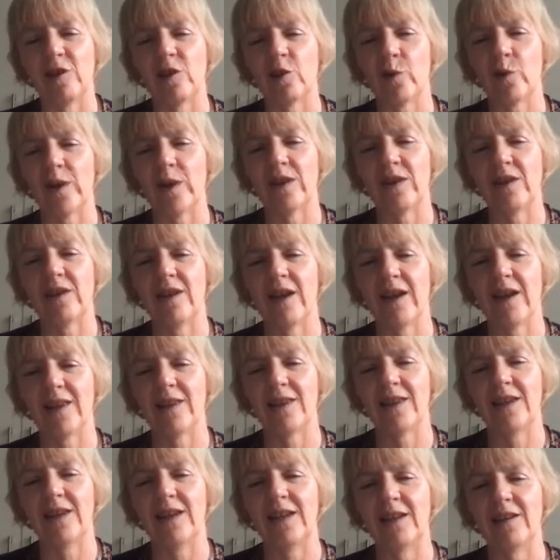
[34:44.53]
in
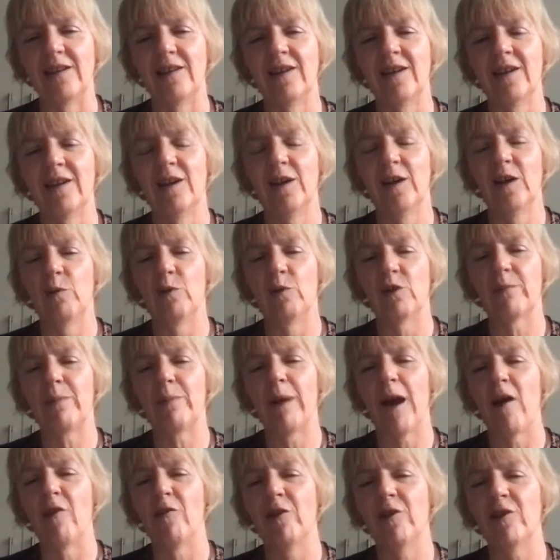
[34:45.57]
2019 was
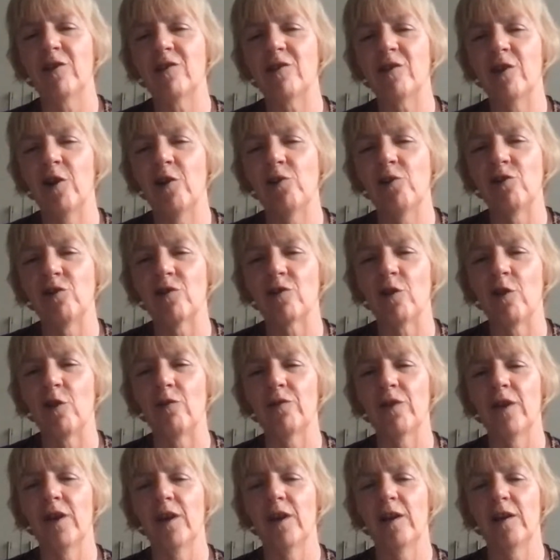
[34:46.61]
about a resurgence of